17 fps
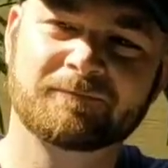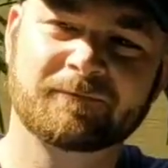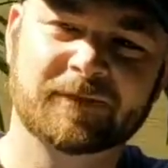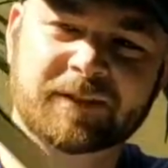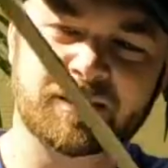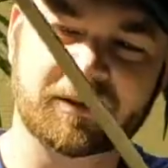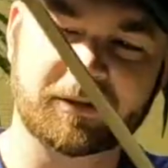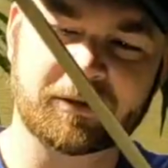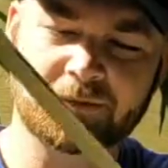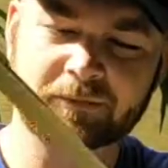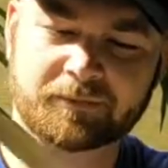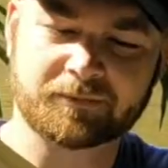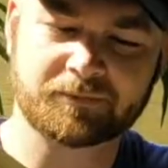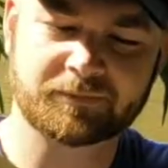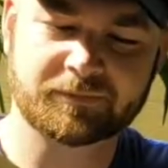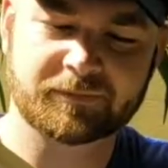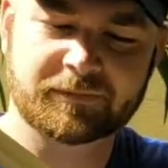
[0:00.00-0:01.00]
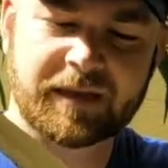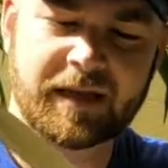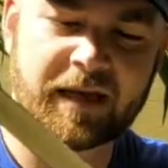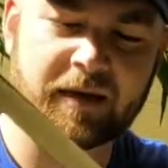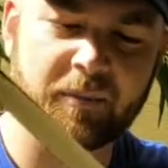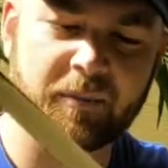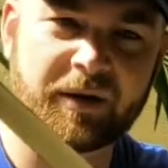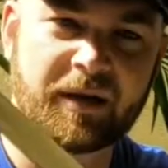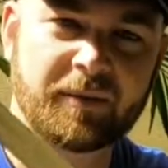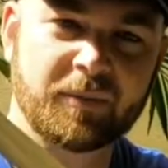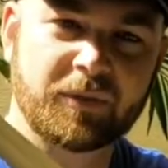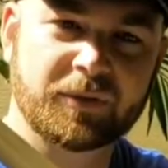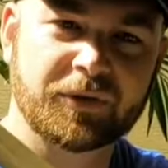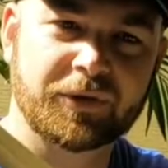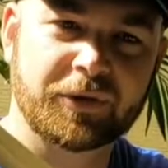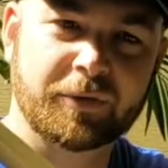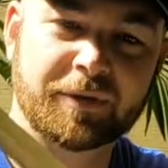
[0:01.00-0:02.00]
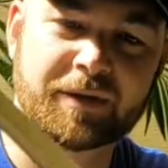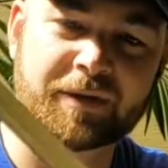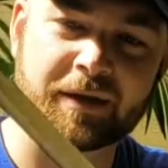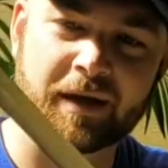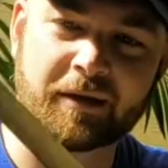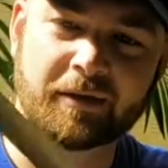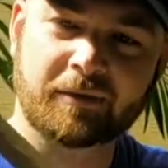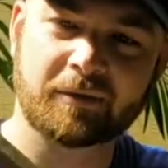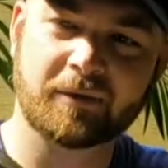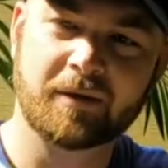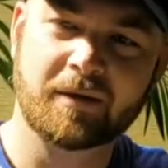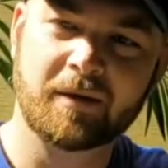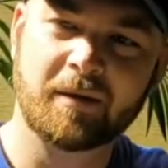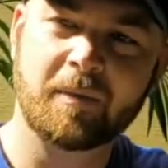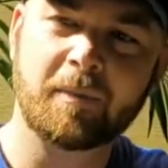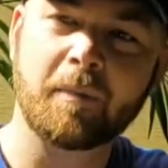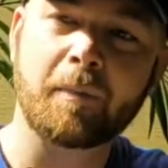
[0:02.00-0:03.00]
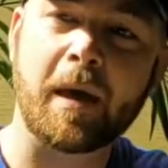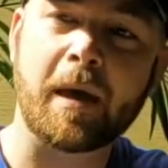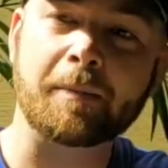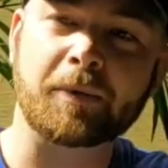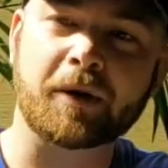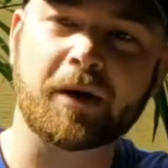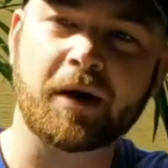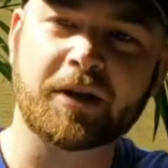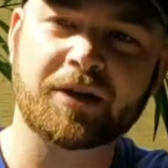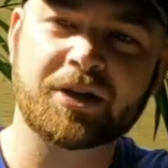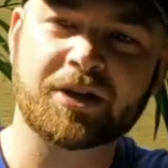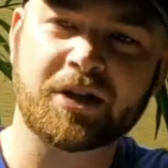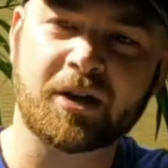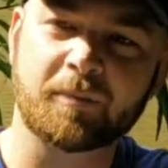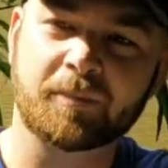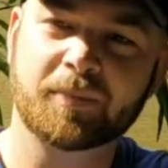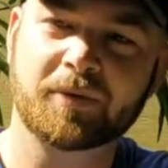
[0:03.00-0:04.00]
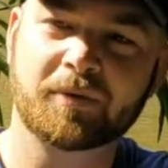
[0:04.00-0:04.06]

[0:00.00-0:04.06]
So that I'm unable to do. It's not paper cutting sharp.